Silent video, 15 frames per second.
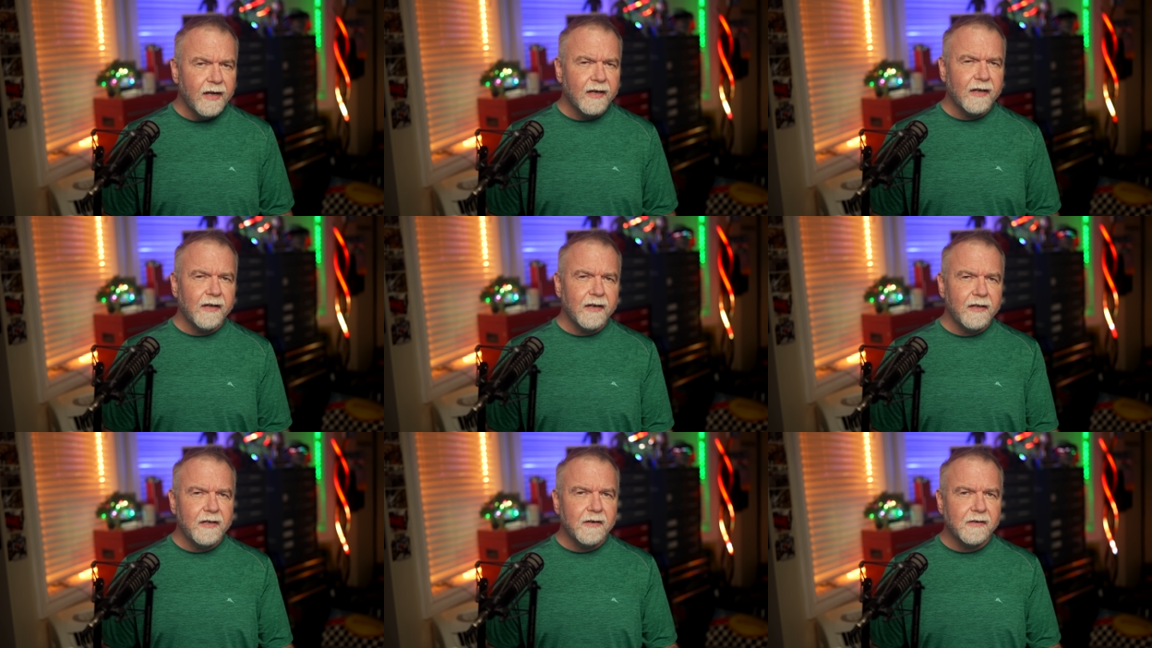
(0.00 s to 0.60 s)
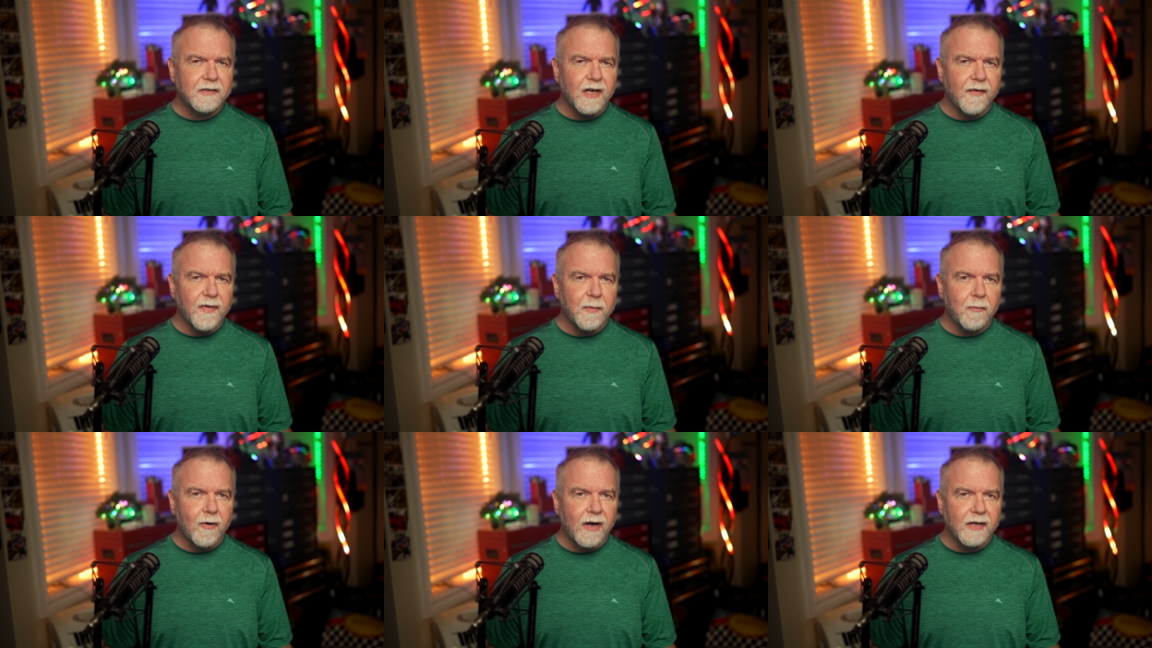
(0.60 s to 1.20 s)
cutting years off
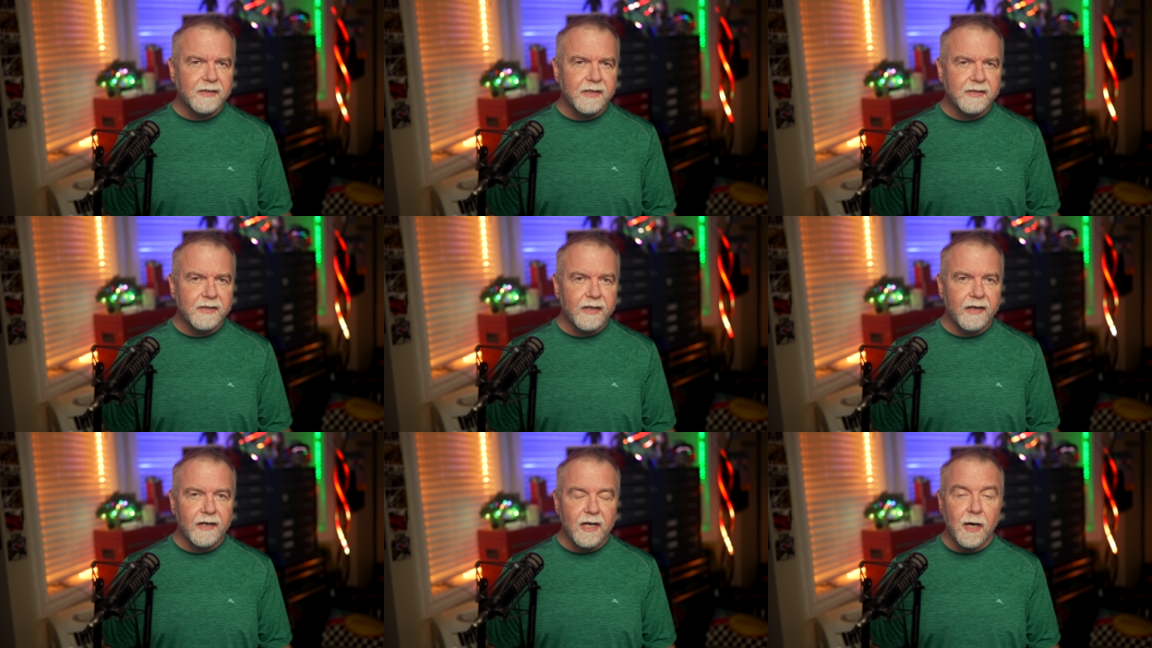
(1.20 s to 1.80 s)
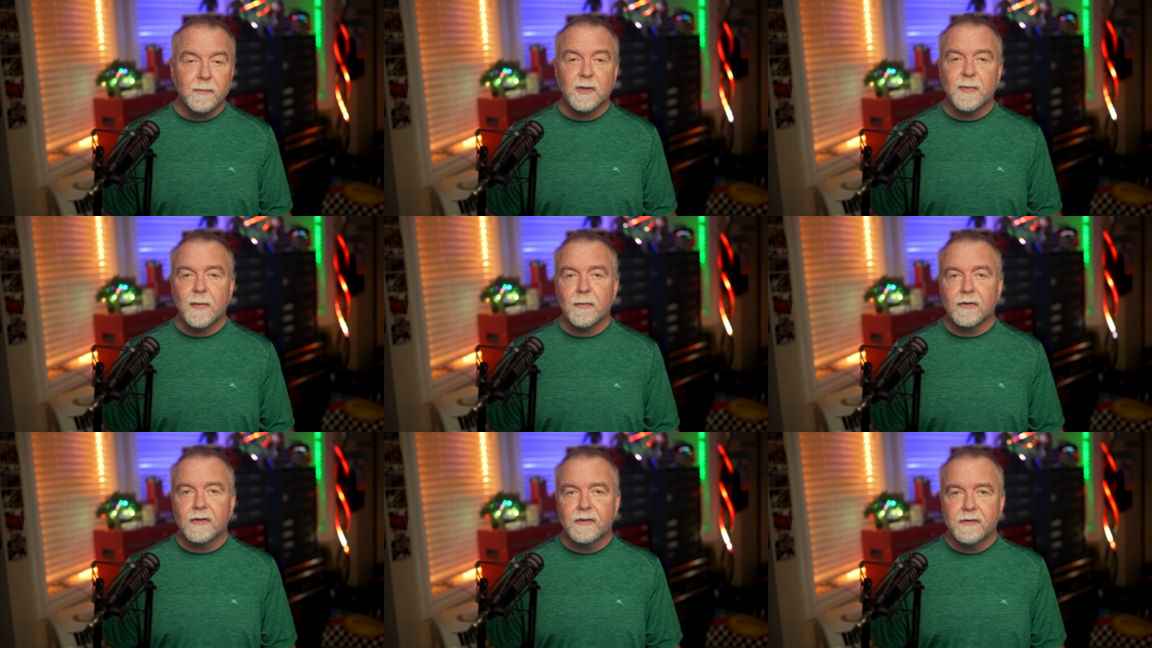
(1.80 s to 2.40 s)
the process and getting help to
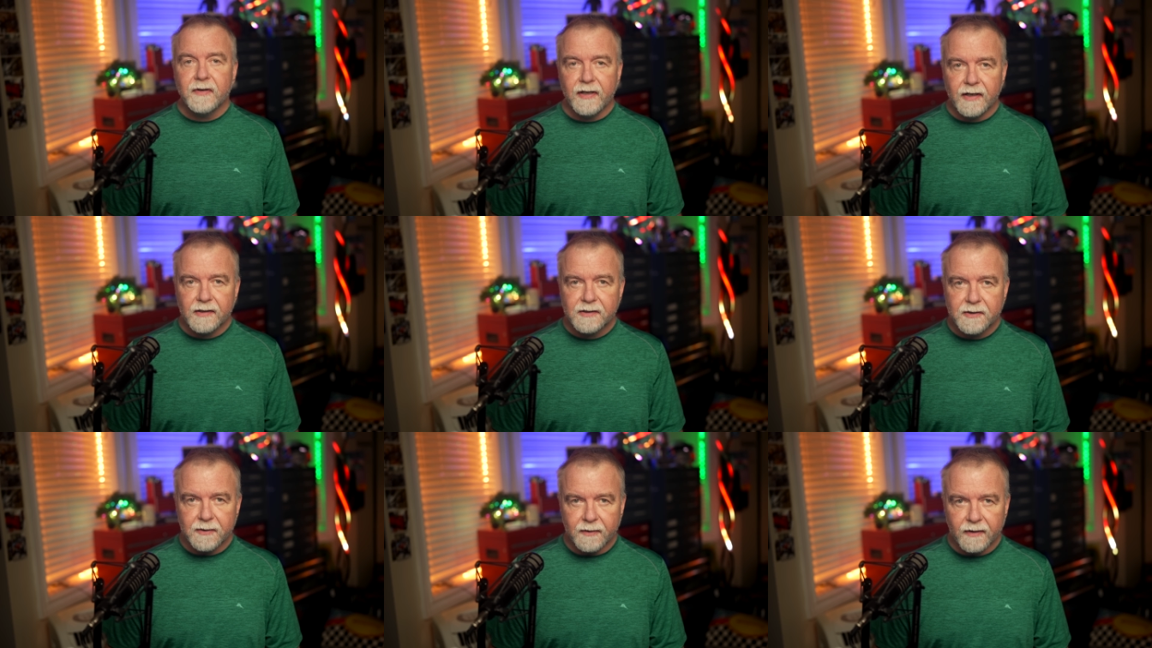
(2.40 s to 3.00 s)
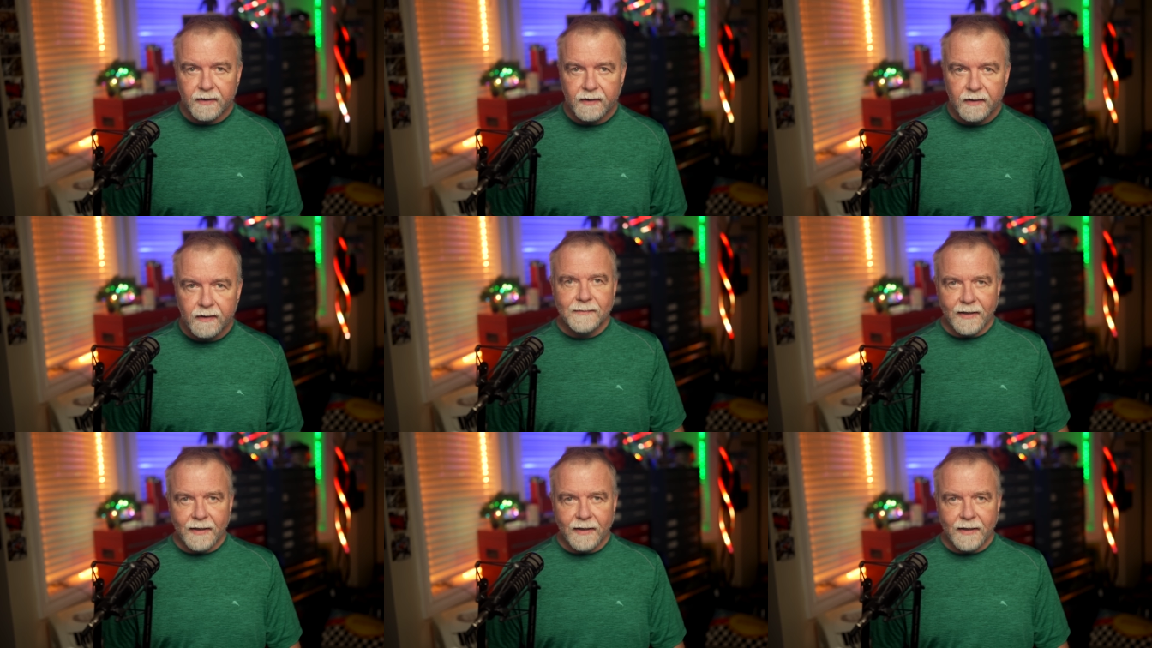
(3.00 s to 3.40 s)
people who need it sooner.